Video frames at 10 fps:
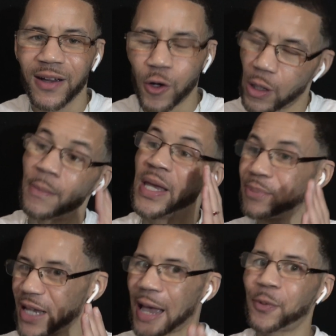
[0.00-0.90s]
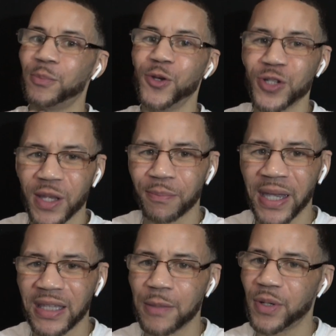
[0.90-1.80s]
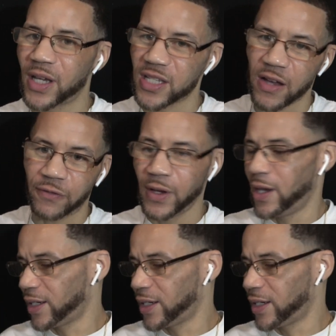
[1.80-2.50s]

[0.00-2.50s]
or I'm hip to Apple Music, mainly because I've